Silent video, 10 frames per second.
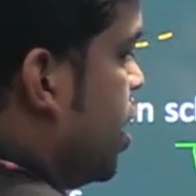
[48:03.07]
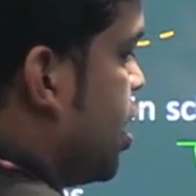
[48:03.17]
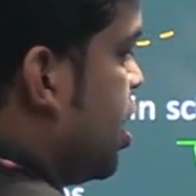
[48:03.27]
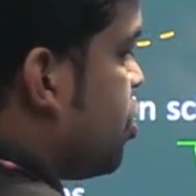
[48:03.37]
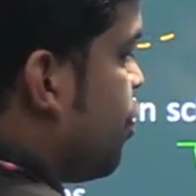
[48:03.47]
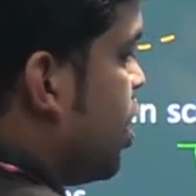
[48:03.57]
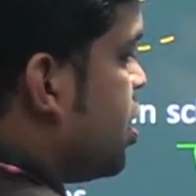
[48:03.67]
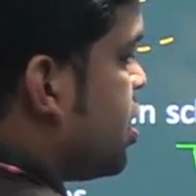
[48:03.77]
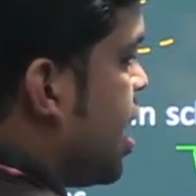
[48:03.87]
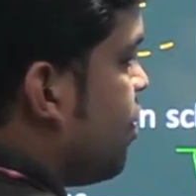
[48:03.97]
is
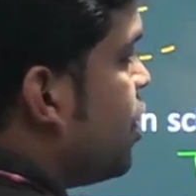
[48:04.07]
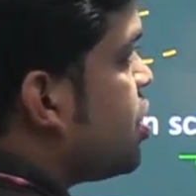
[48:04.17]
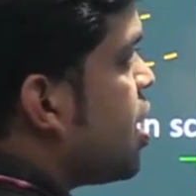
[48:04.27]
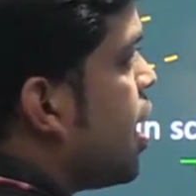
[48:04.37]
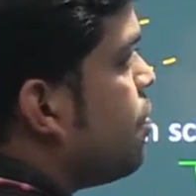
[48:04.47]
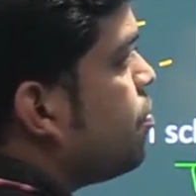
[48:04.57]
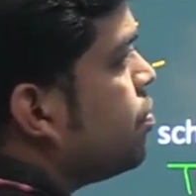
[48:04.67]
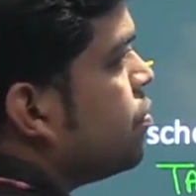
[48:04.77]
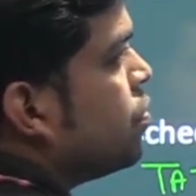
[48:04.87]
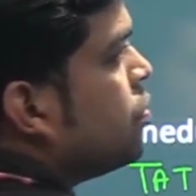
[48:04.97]
finished at which time?
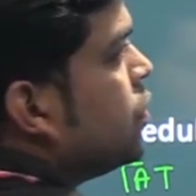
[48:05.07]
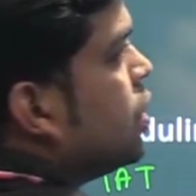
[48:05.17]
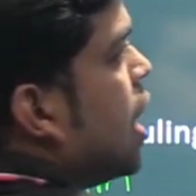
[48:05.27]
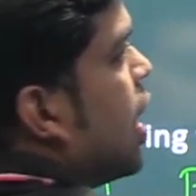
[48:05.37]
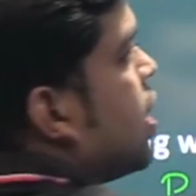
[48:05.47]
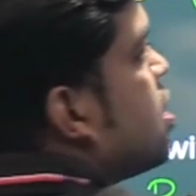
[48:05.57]
That is